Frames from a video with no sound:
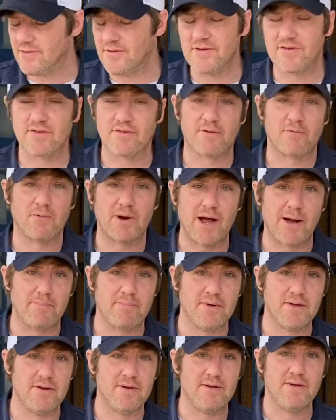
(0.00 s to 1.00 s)
This is a
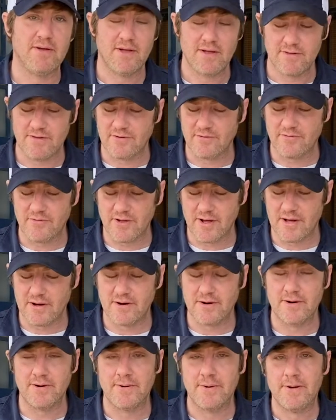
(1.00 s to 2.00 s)
rapid
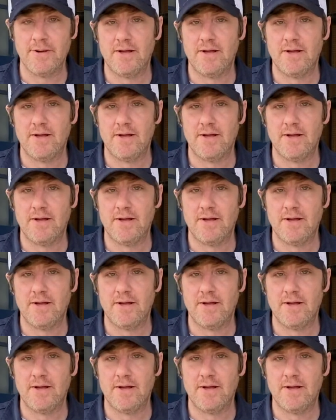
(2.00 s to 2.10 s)
deflator.